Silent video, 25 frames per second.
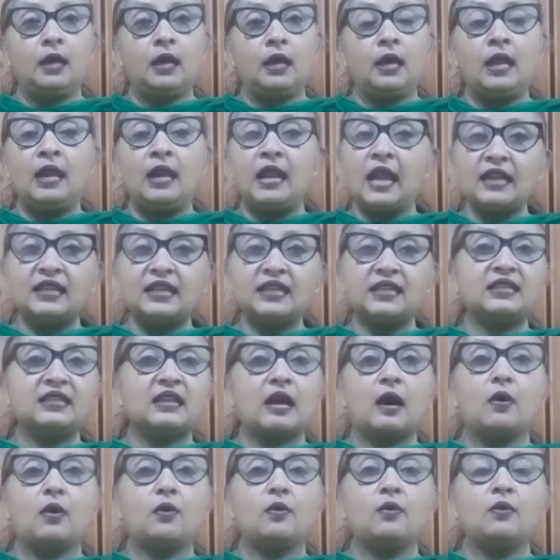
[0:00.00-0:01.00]
Let us
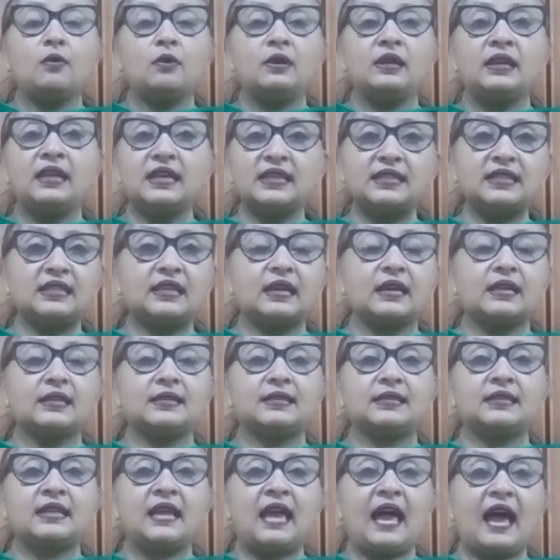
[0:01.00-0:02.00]
now
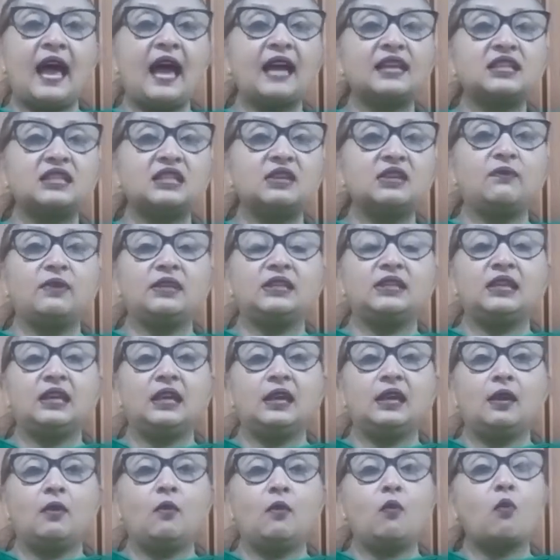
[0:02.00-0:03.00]
discuss
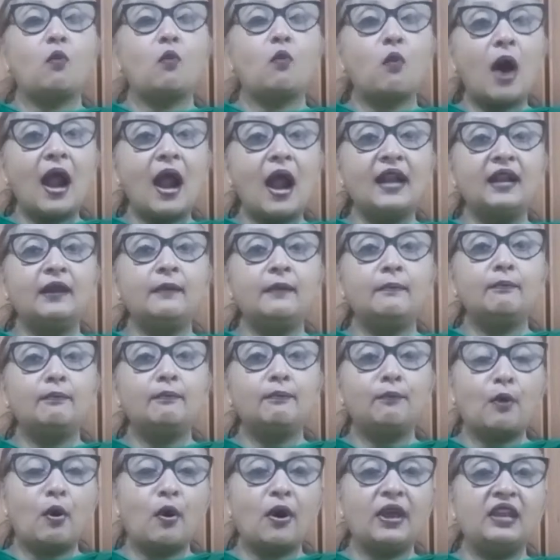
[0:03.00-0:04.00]
activity
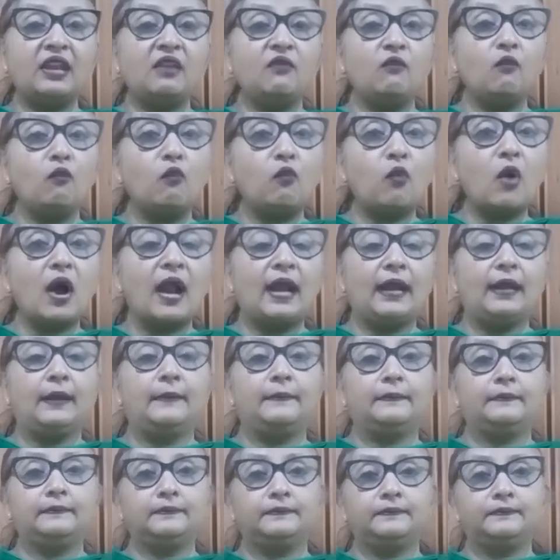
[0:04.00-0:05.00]
1.1
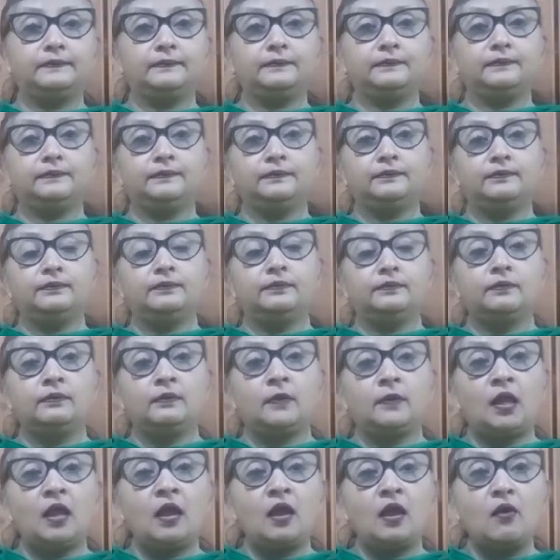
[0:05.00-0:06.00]

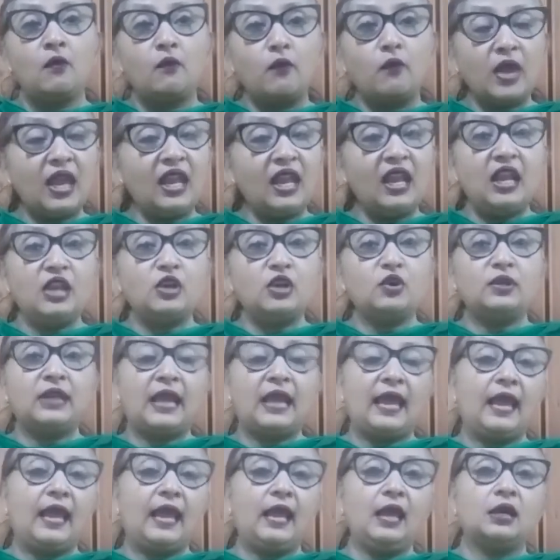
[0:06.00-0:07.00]
we need to
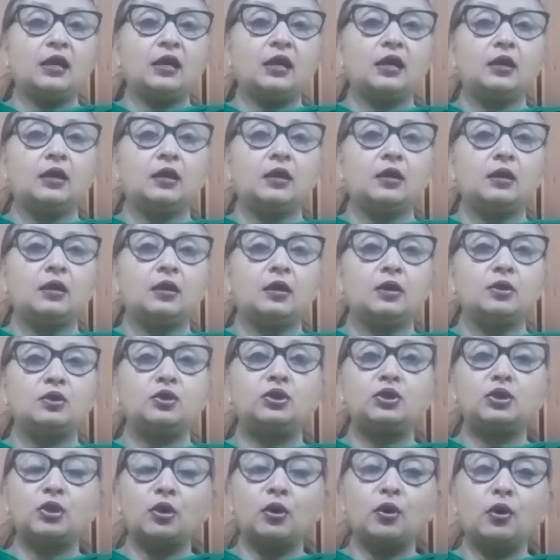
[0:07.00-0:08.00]
take
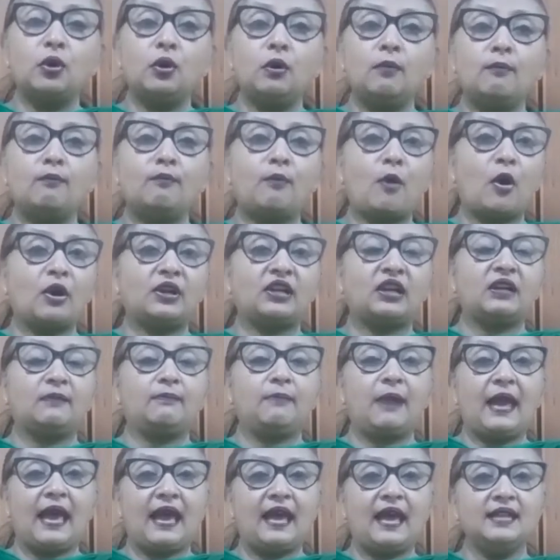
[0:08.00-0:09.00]
two potted
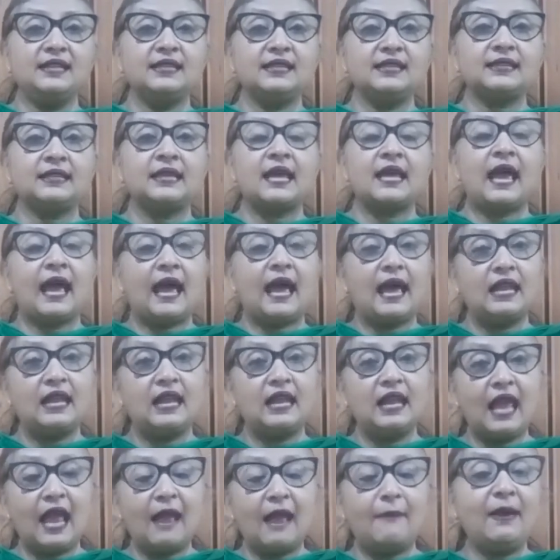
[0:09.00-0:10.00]
plants and
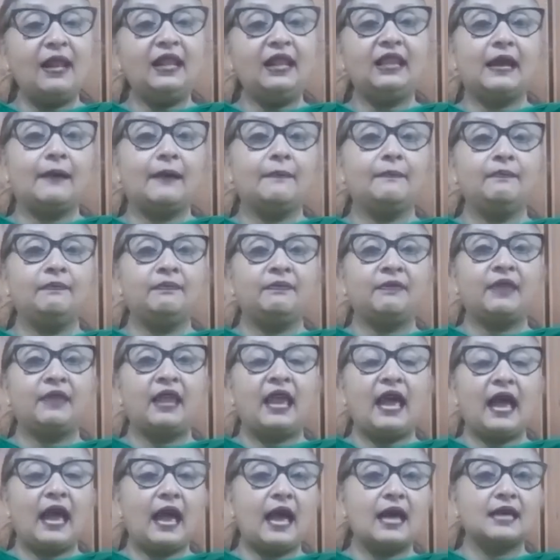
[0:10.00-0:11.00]
label them
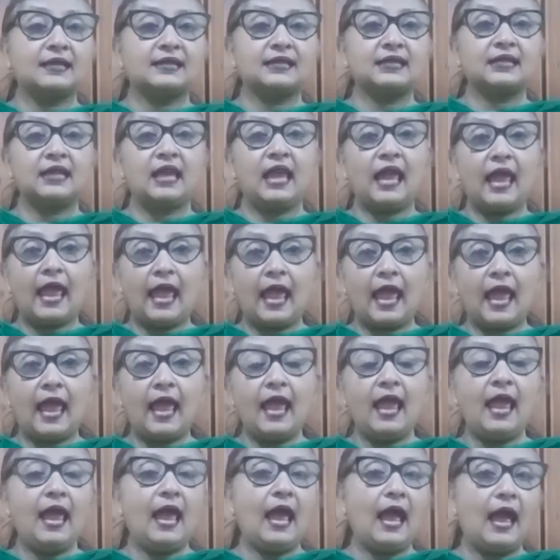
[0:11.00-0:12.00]
as
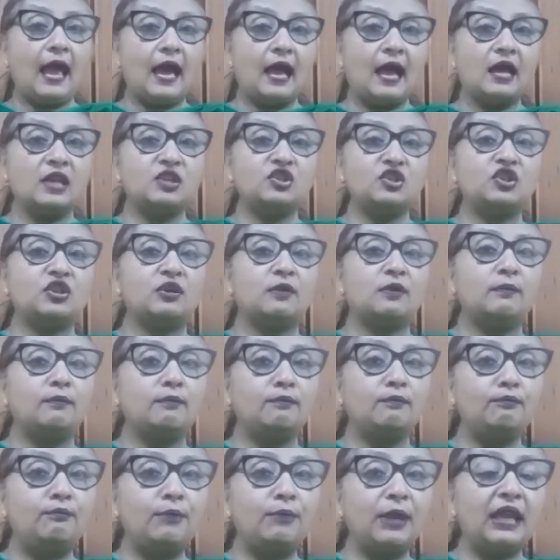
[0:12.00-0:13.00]
A and
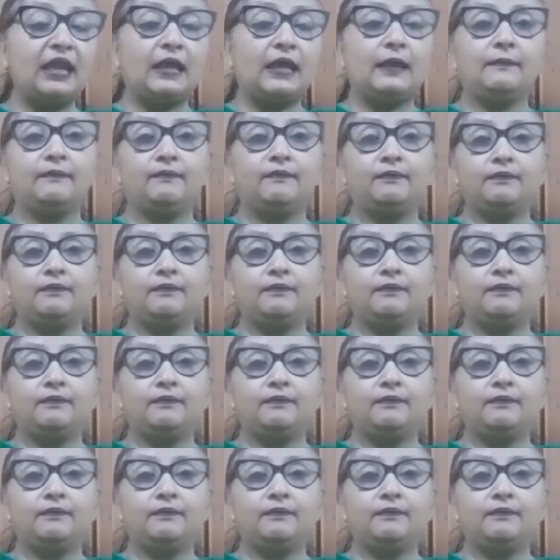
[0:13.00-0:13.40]
B.